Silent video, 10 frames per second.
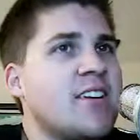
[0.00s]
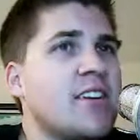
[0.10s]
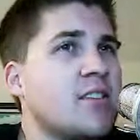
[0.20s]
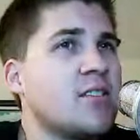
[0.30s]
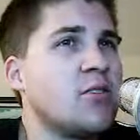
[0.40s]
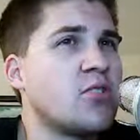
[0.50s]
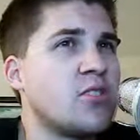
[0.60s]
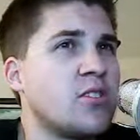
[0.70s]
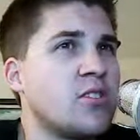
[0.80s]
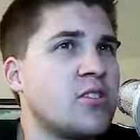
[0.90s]

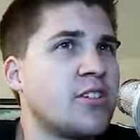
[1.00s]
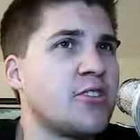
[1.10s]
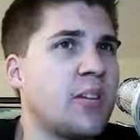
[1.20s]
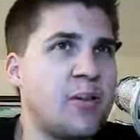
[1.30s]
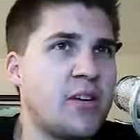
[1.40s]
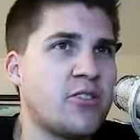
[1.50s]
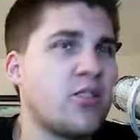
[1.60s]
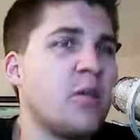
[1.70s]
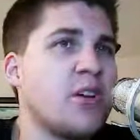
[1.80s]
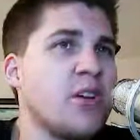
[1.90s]
solution to your trigonometric
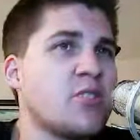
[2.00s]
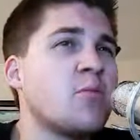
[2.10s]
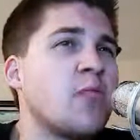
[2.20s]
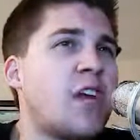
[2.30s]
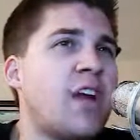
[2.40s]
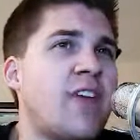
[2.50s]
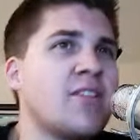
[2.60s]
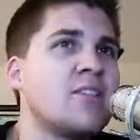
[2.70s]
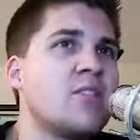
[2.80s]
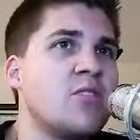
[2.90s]
equation without
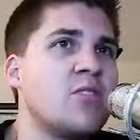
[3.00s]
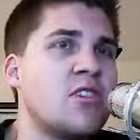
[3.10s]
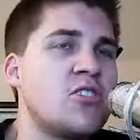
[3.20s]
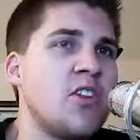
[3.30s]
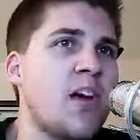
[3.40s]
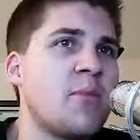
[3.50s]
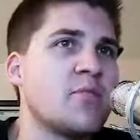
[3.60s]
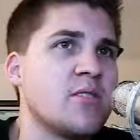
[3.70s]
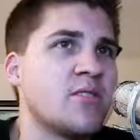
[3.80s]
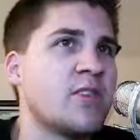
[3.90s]
having to do the
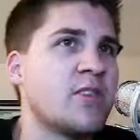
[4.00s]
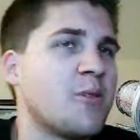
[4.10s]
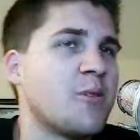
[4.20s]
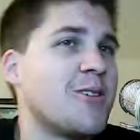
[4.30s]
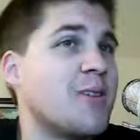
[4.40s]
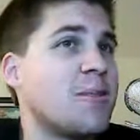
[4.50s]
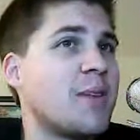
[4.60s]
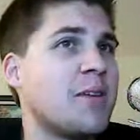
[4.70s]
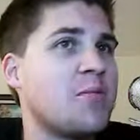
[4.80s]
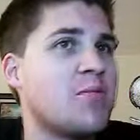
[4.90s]
geometry stuff we were doing,
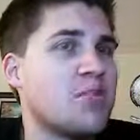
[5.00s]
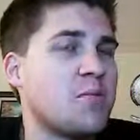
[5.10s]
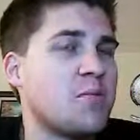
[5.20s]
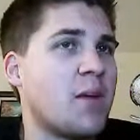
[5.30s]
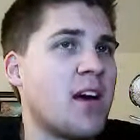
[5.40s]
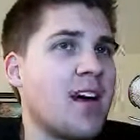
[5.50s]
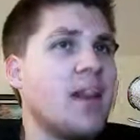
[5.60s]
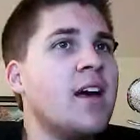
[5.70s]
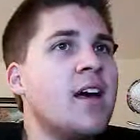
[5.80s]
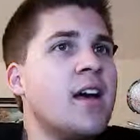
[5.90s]
but just by
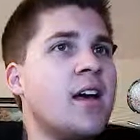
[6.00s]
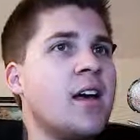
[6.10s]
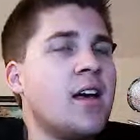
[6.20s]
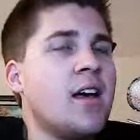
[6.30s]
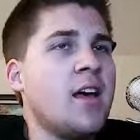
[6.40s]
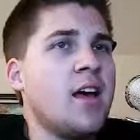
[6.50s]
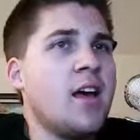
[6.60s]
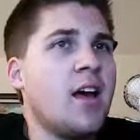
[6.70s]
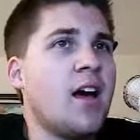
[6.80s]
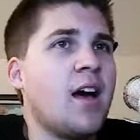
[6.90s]

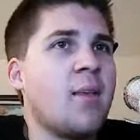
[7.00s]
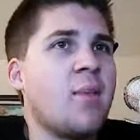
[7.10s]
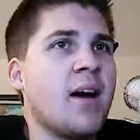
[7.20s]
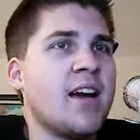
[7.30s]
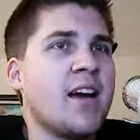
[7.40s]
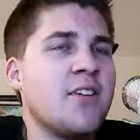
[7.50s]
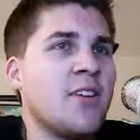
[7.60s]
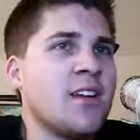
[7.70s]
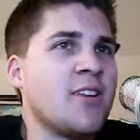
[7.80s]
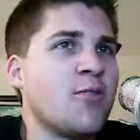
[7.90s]

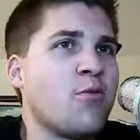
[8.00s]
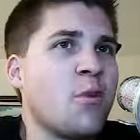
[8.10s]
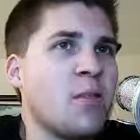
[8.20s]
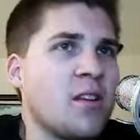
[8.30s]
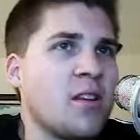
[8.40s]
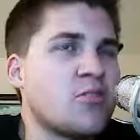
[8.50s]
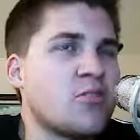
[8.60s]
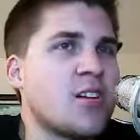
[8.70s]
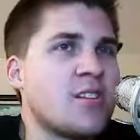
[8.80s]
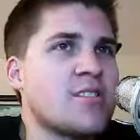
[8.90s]
knowing a little formula, a little
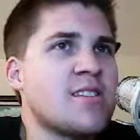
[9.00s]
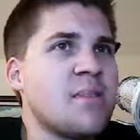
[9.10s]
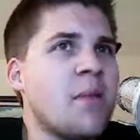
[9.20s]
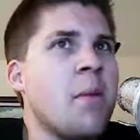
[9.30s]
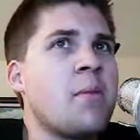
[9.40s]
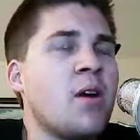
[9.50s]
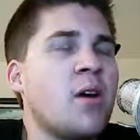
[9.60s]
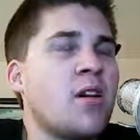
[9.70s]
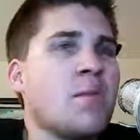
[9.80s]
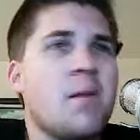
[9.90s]
trick. So this is something that might be
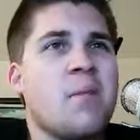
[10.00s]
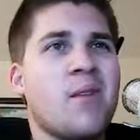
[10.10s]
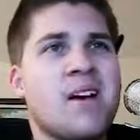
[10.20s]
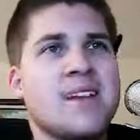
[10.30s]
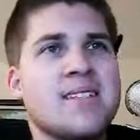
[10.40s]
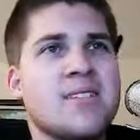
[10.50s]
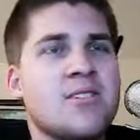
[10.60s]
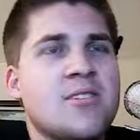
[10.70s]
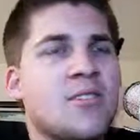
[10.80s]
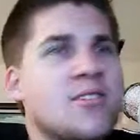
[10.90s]
hard to memorize,
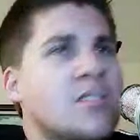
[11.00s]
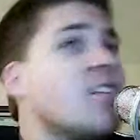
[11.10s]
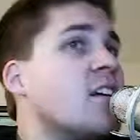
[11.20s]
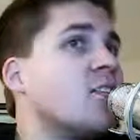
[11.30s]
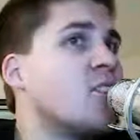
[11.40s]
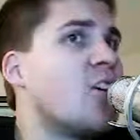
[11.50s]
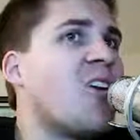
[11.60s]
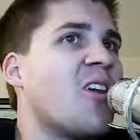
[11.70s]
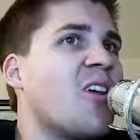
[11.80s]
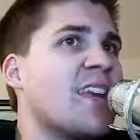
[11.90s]
so it's still good to know
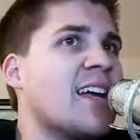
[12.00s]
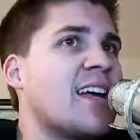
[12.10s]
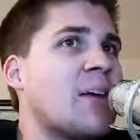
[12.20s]
all the